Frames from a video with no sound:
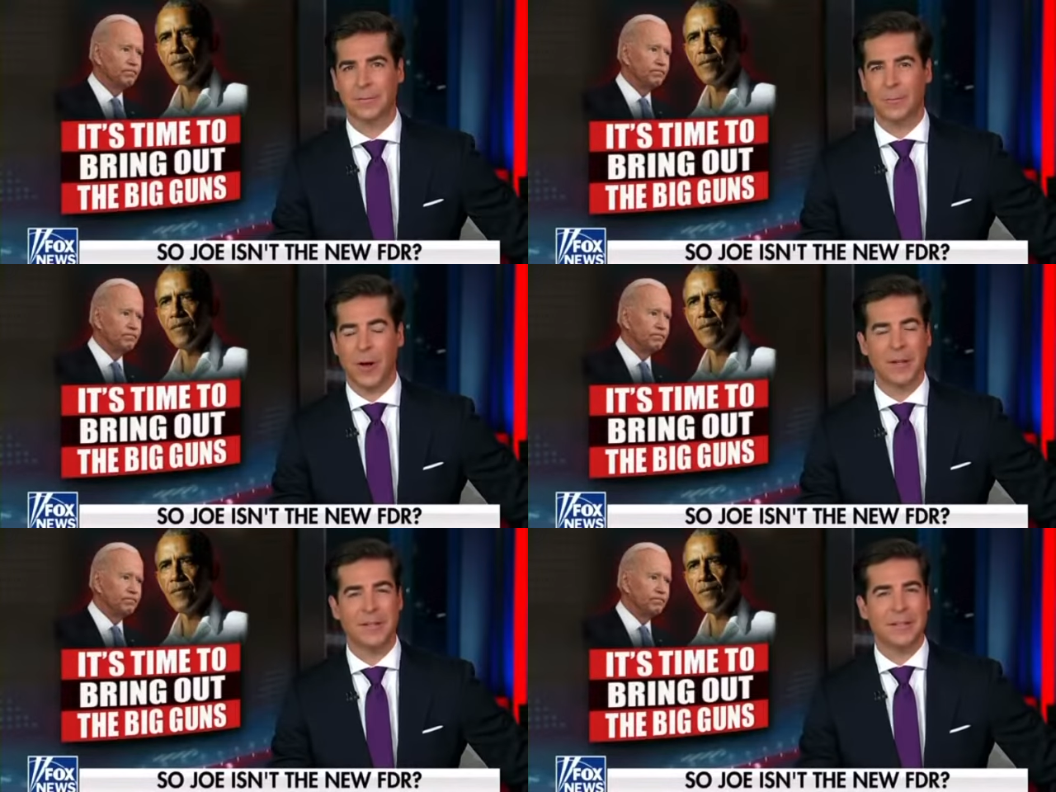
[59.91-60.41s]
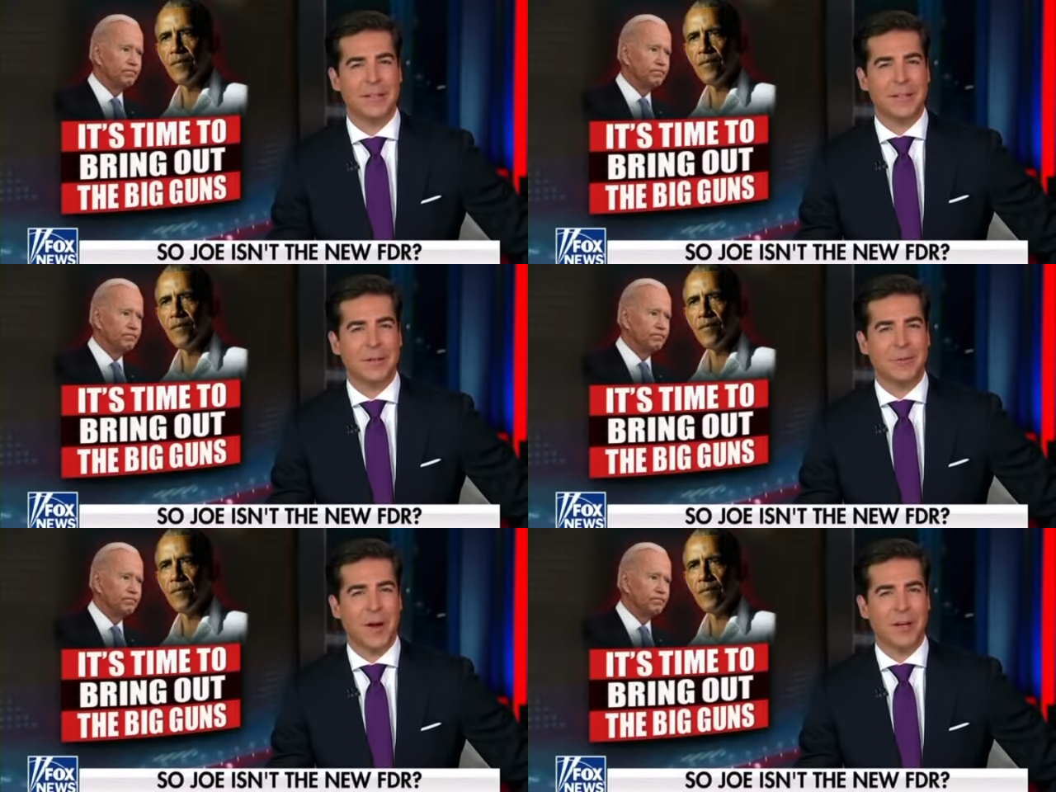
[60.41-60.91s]
Speaker 1: Why does he
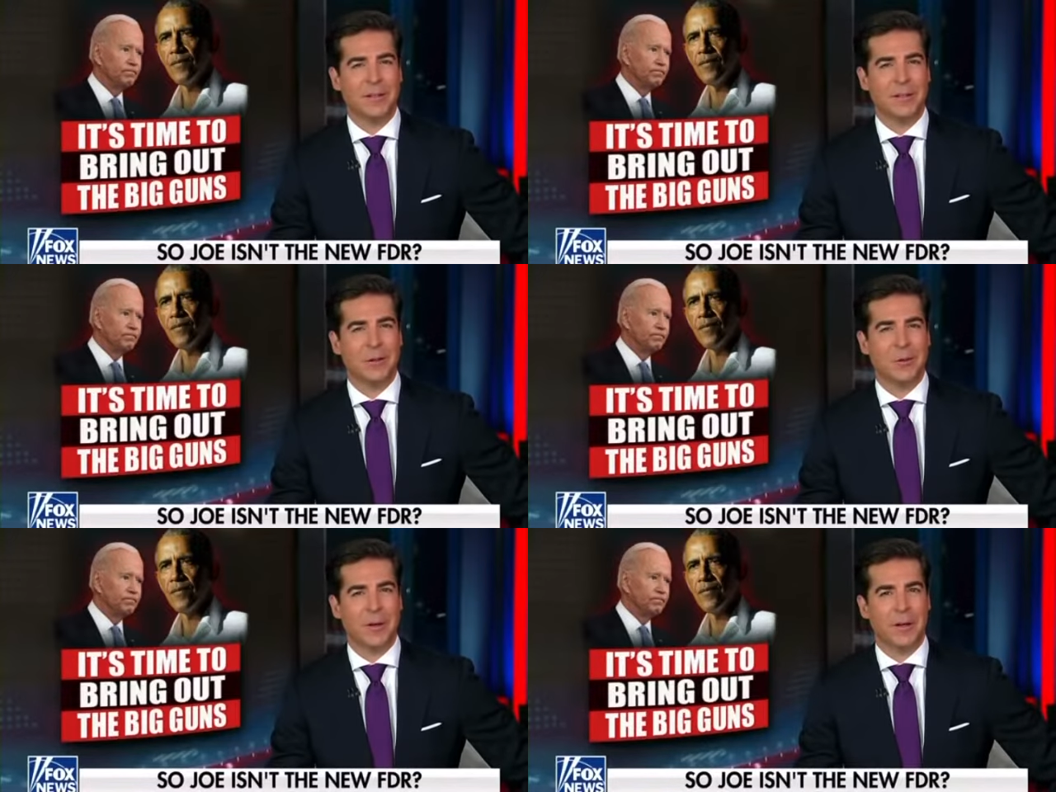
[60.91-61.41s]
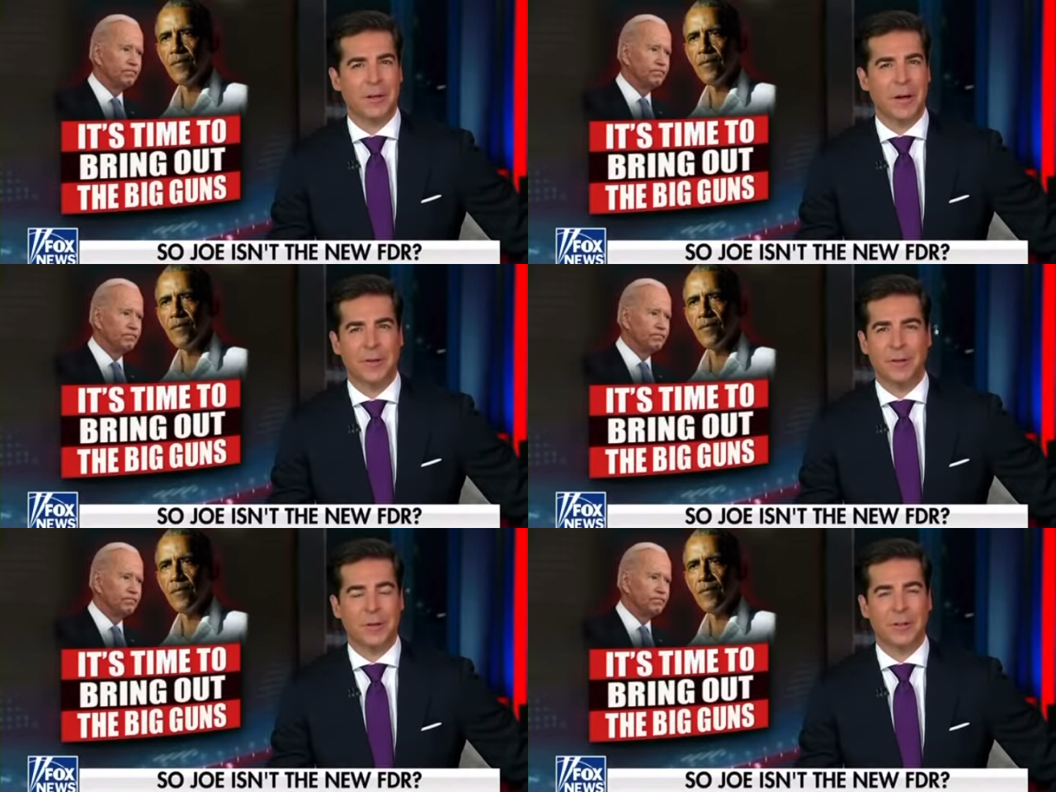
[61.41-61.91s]
need rescuing?
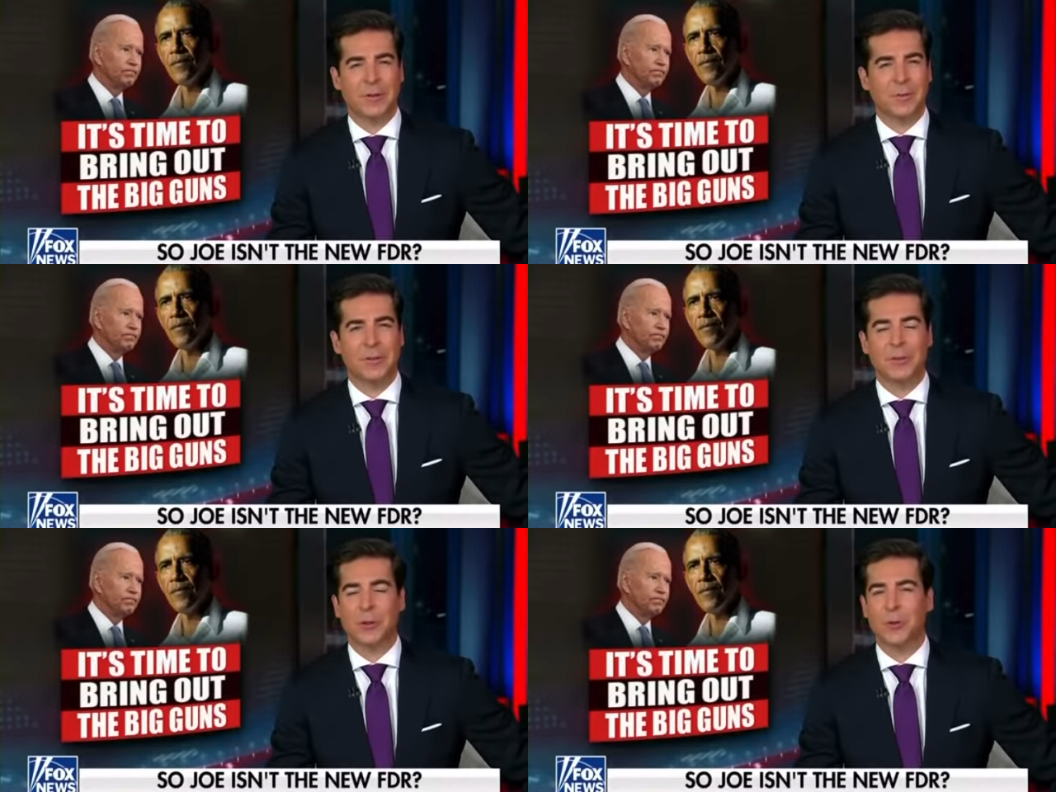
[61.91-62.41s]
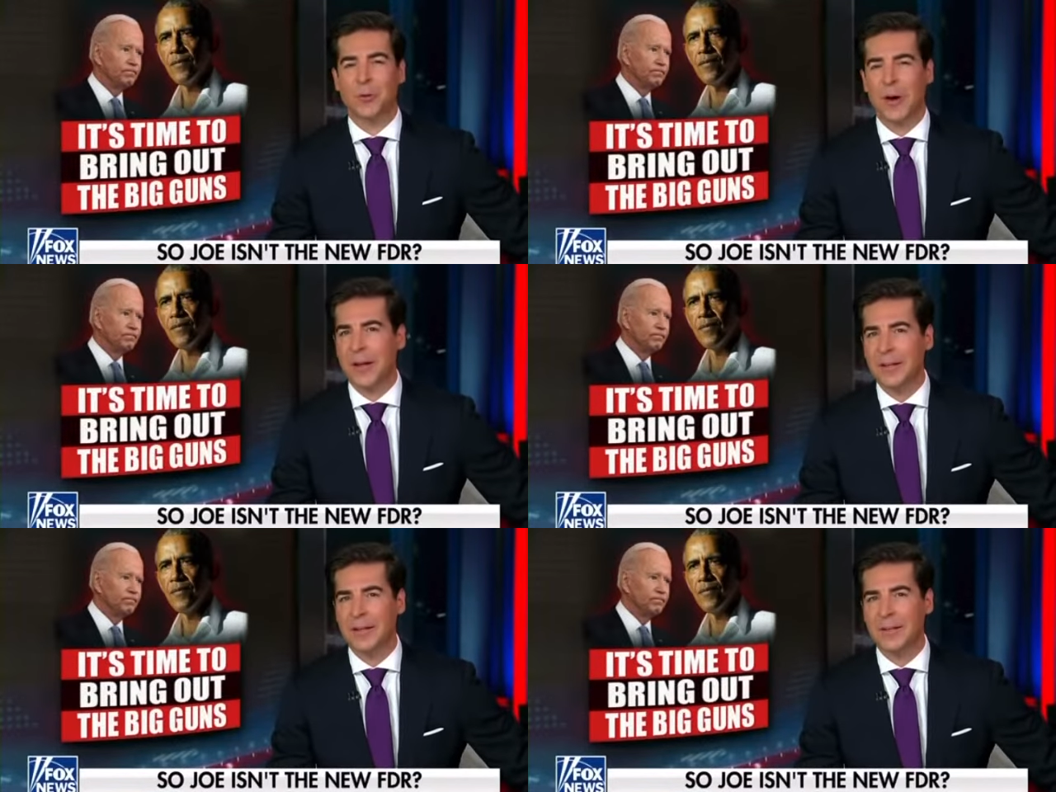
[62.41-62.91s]
I thought this was the
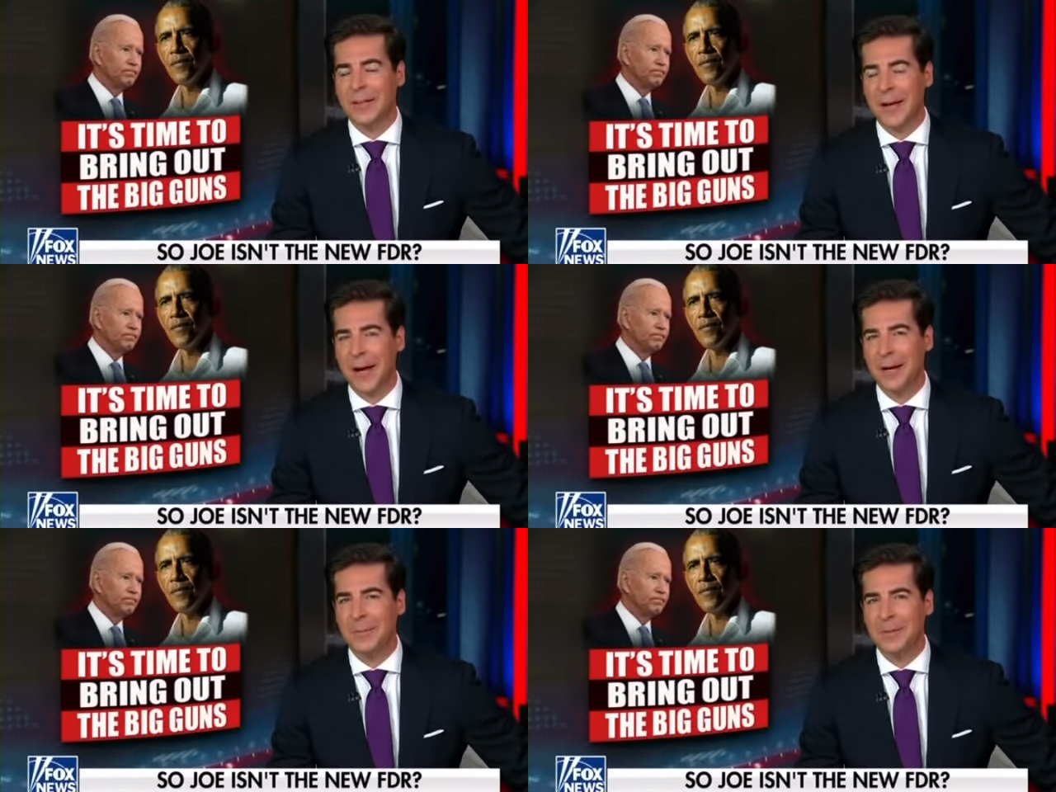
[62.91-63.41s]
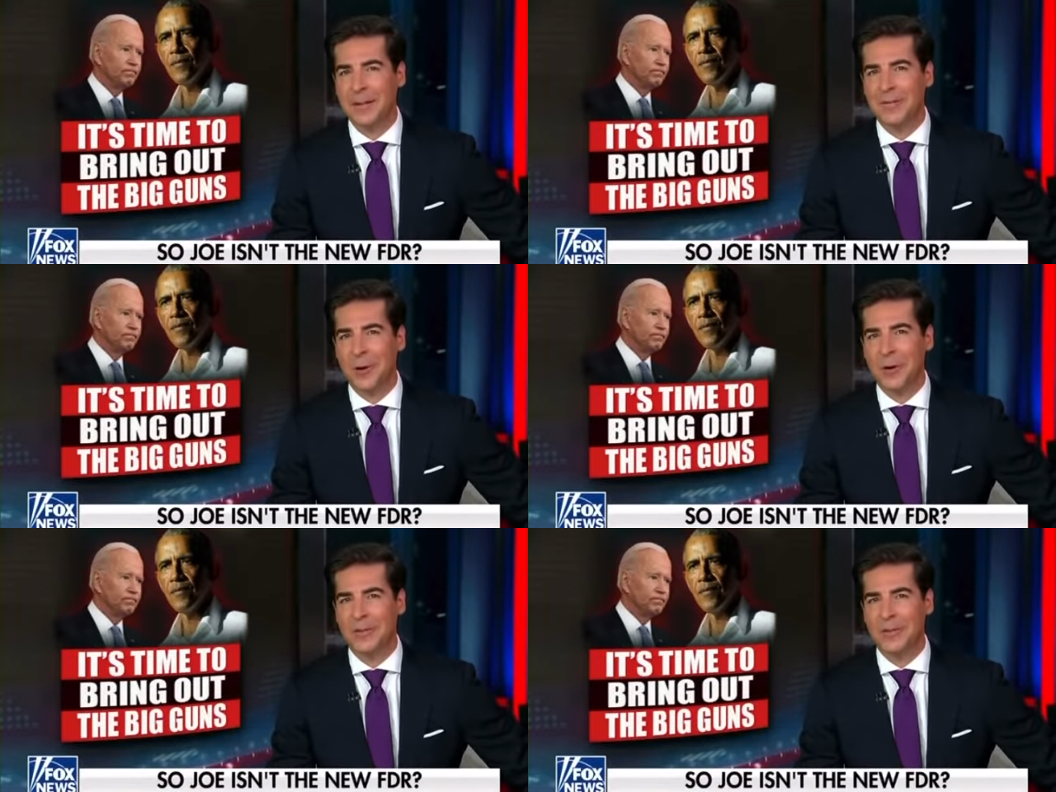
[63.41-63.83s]
greatest economy of all